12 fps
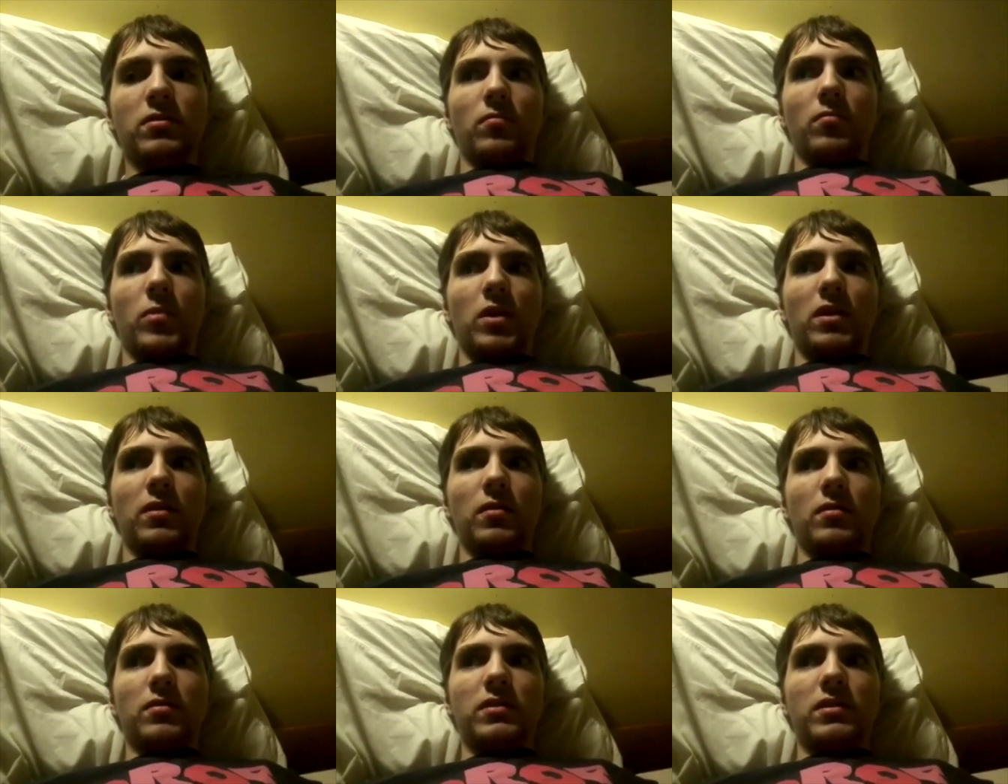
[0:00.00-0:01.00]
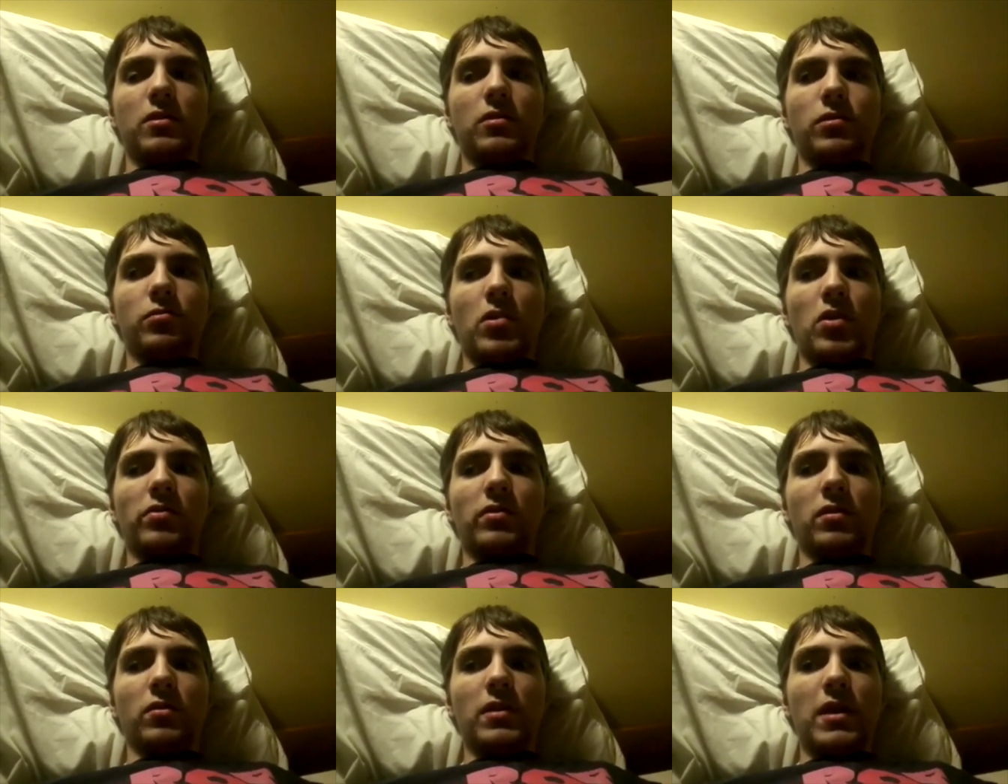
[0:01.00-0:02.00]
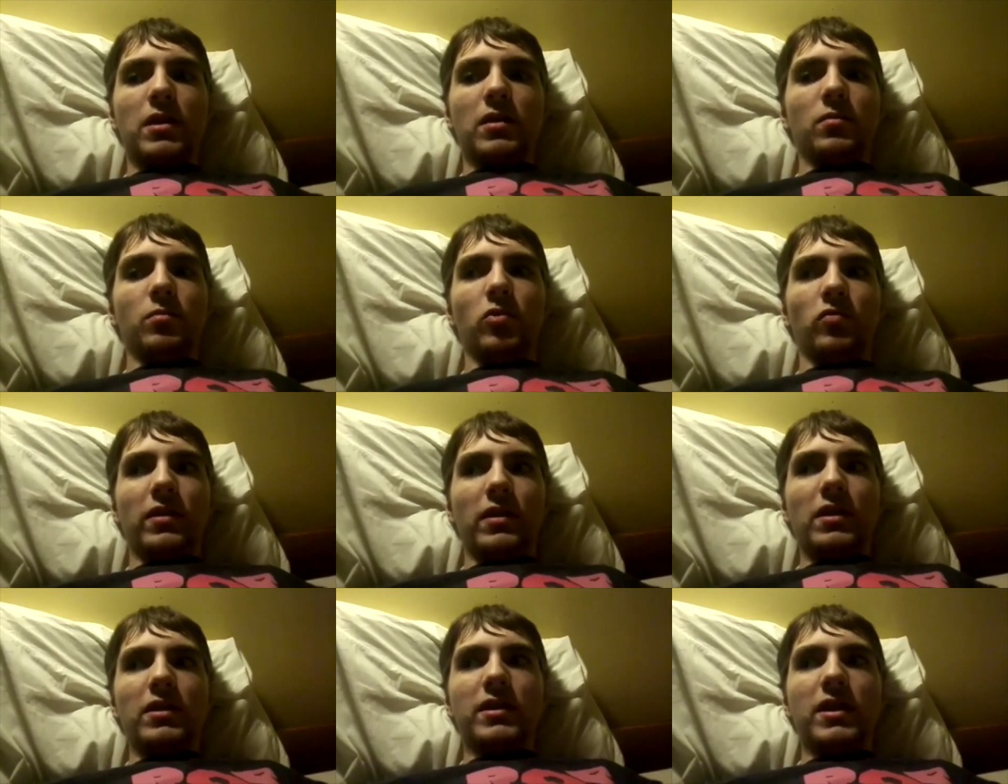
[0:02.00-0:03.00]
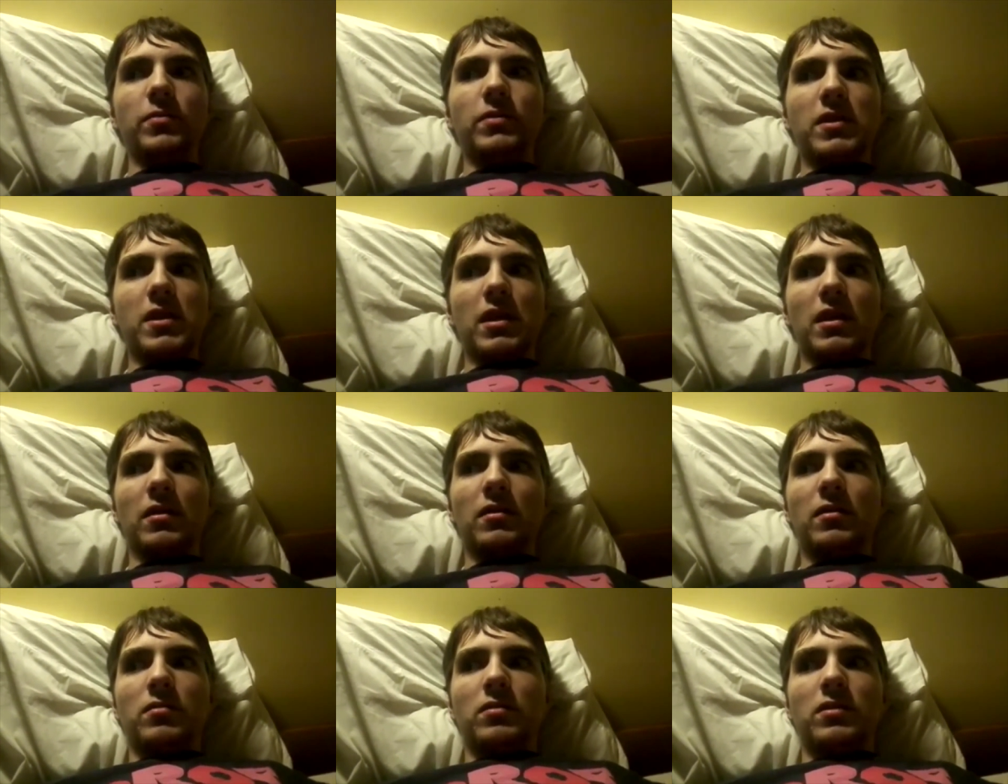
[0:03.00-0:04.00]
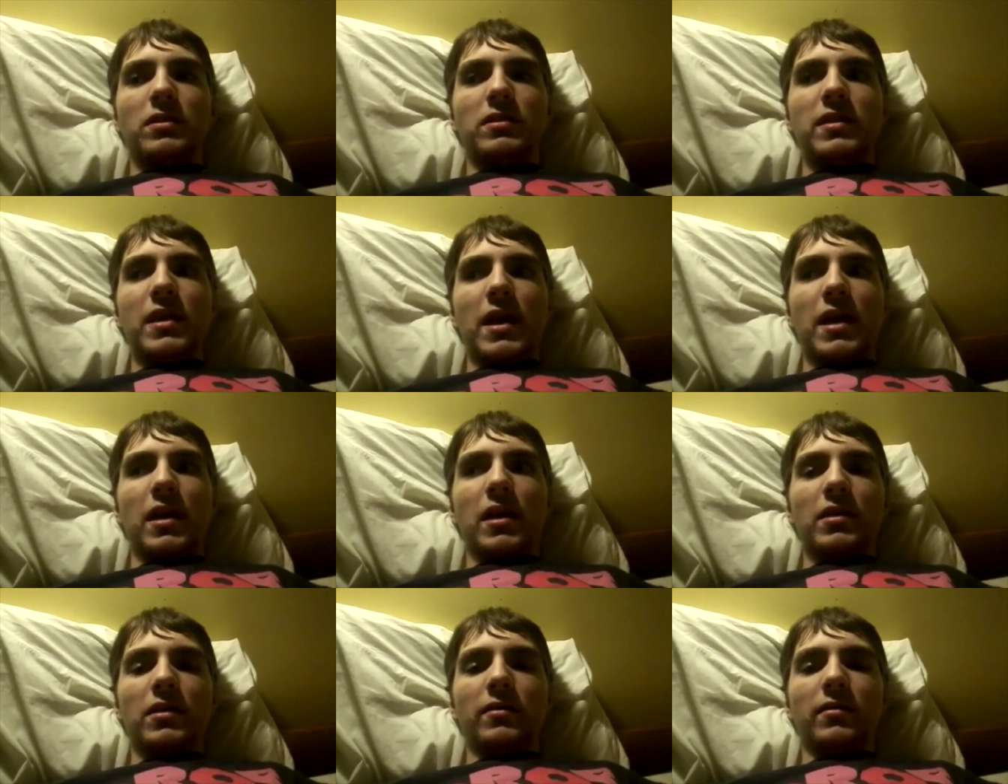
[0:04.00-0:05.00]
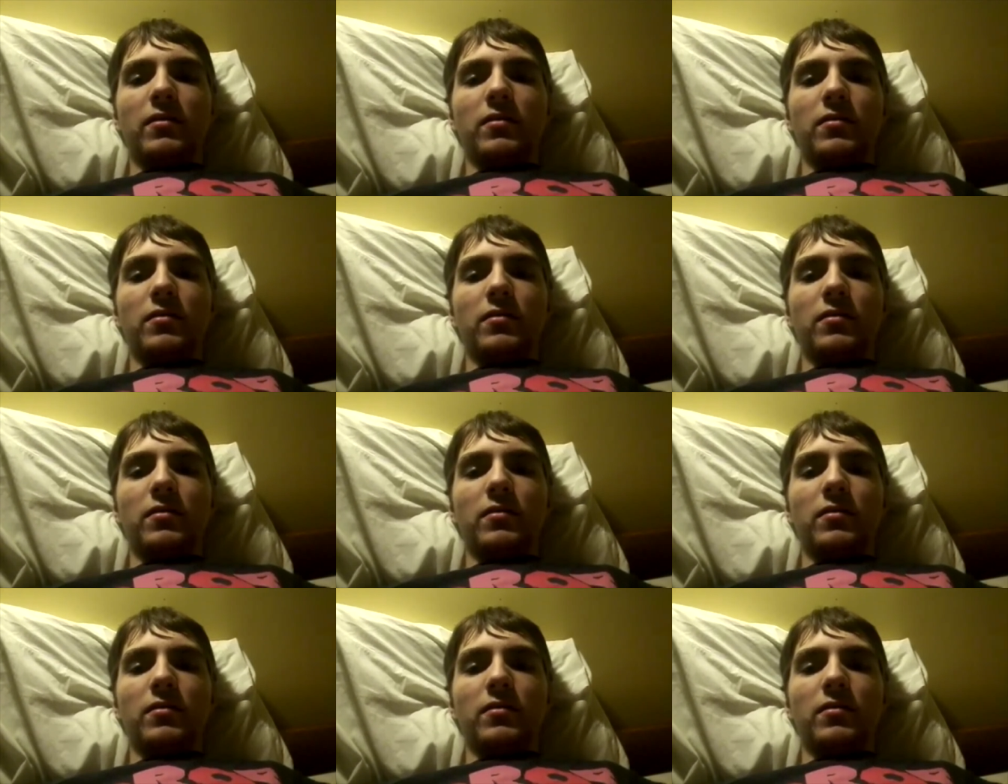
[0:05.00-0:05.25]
But still, throughout till the end of the movie, they just keep saying she's dead and